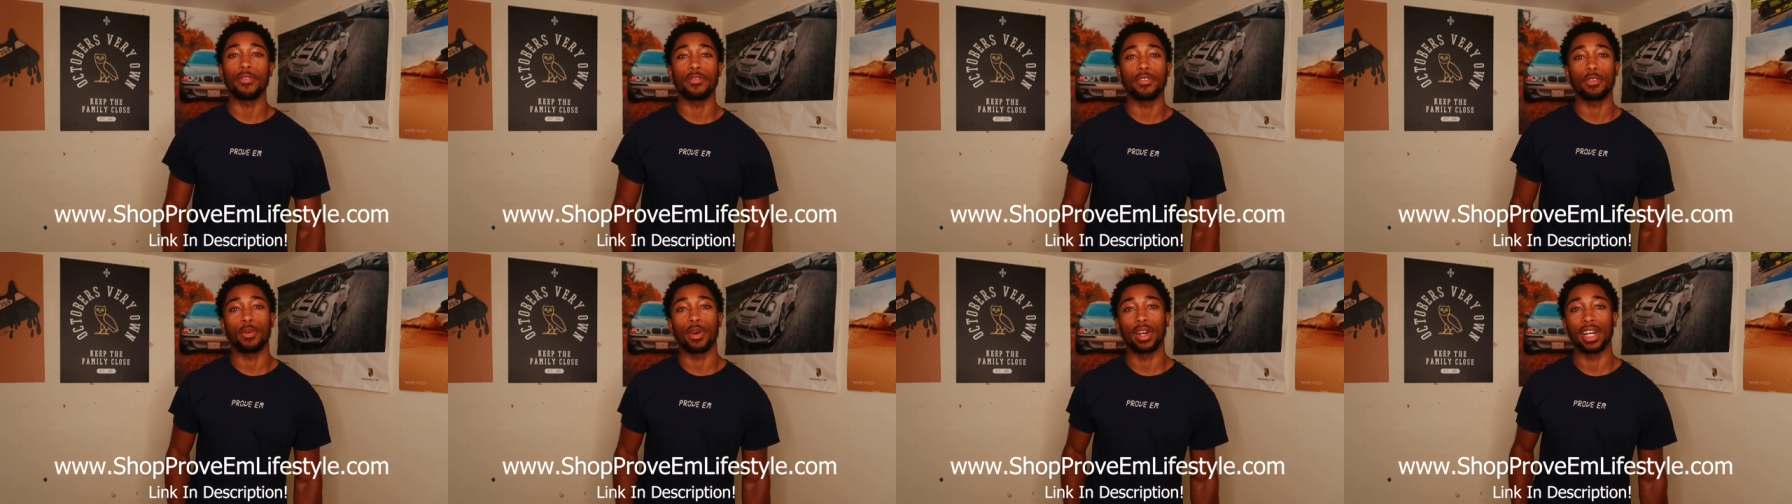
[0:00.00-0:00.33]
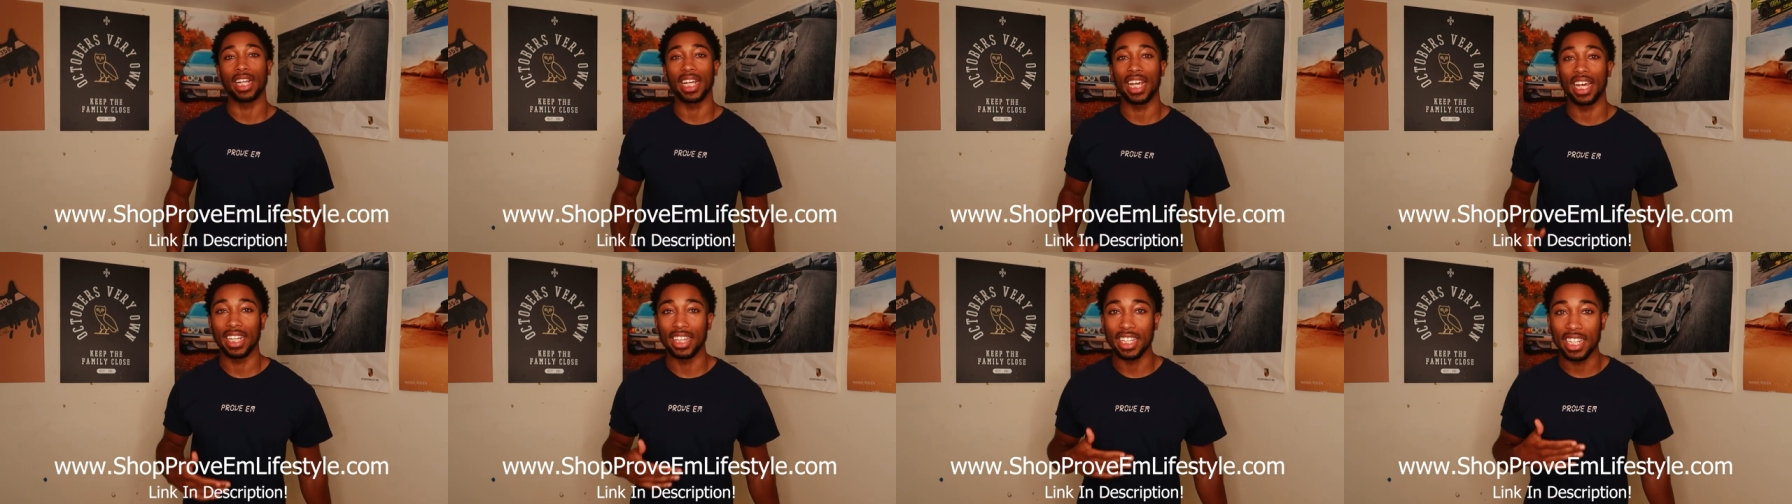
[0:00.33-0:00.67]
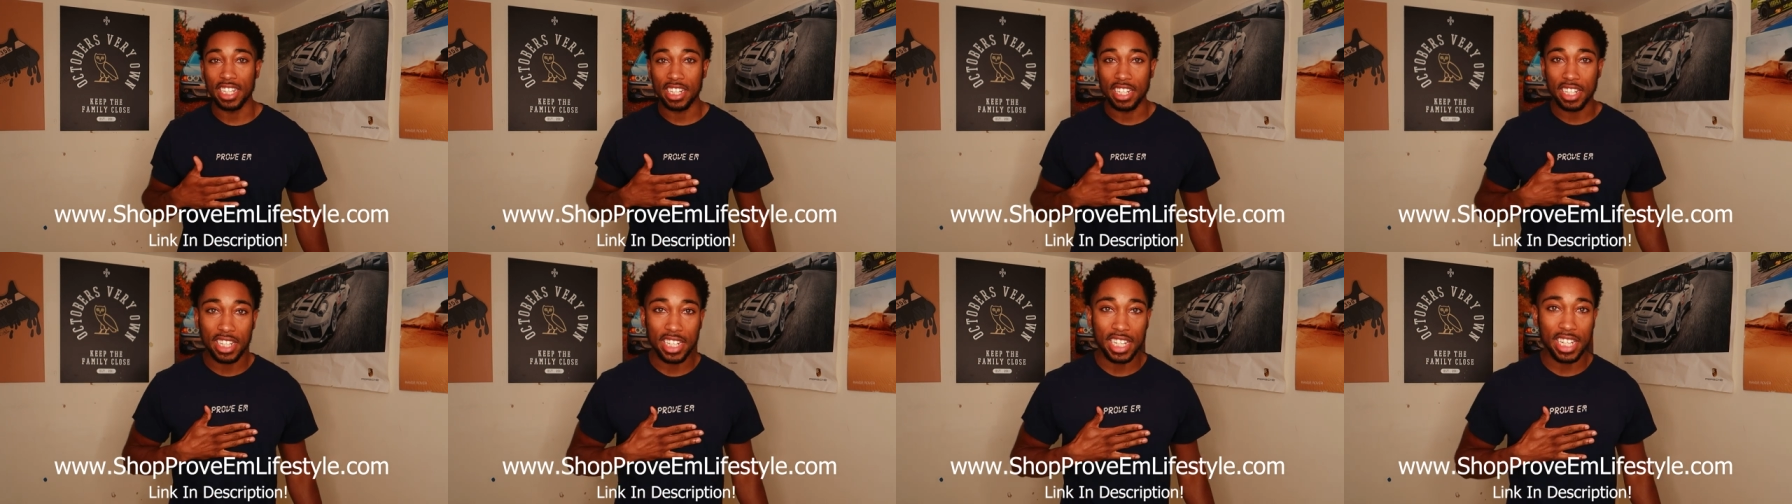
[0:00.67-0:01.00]
If you want to get
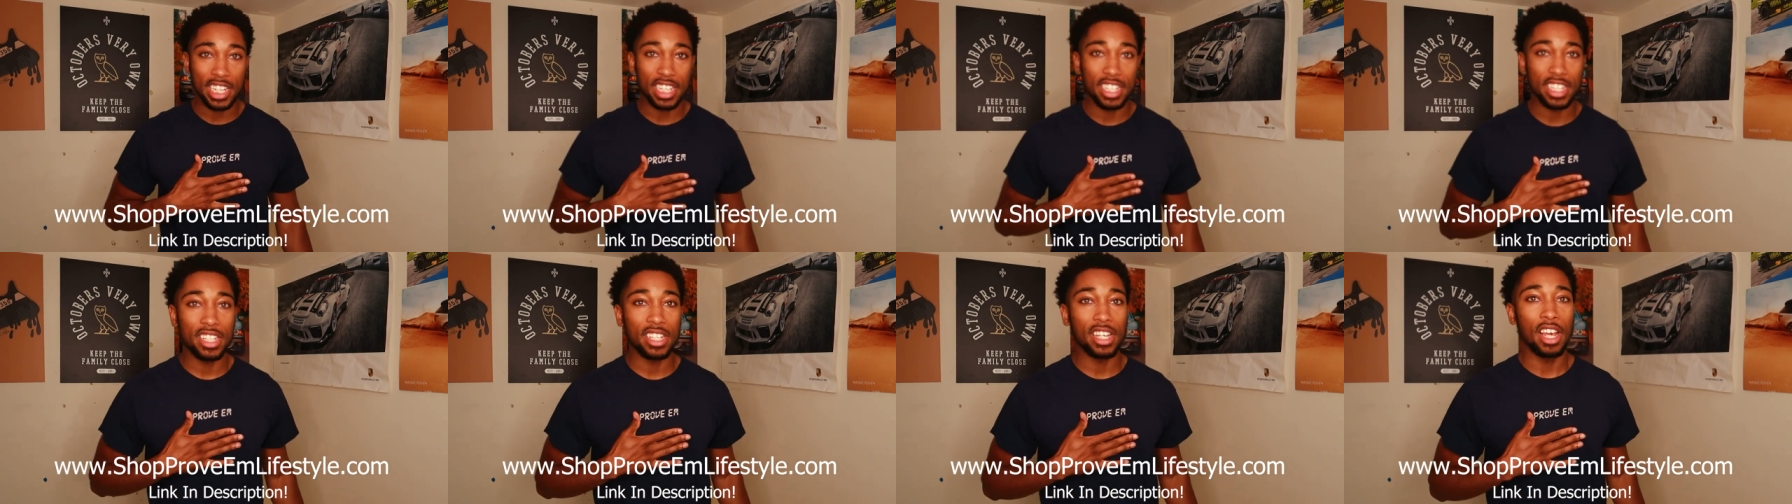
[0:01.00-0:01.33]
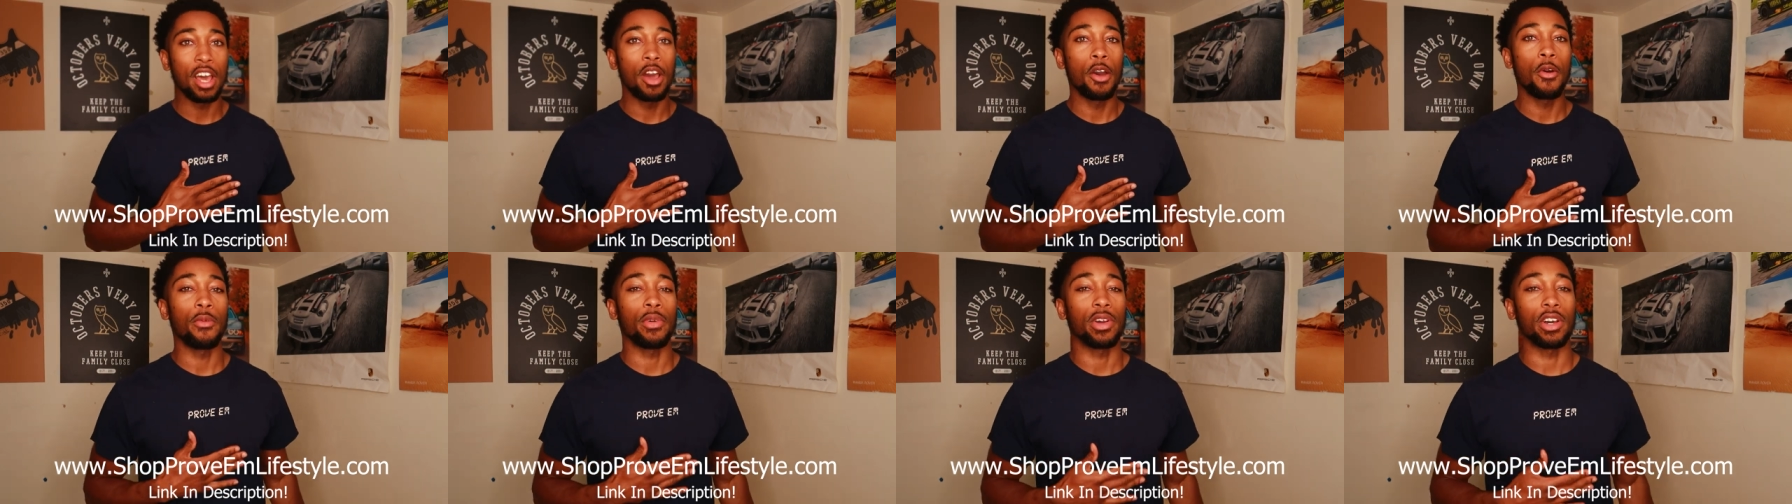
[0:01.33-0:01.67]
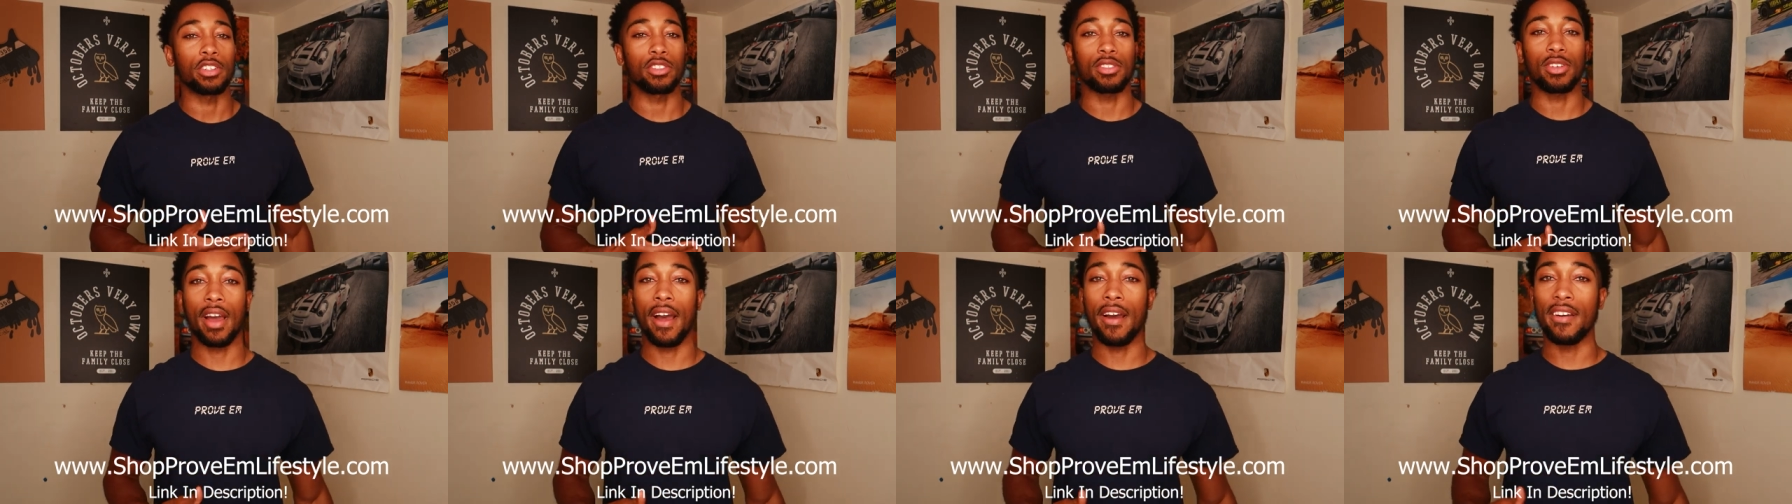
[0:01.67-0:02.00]
these tees, we also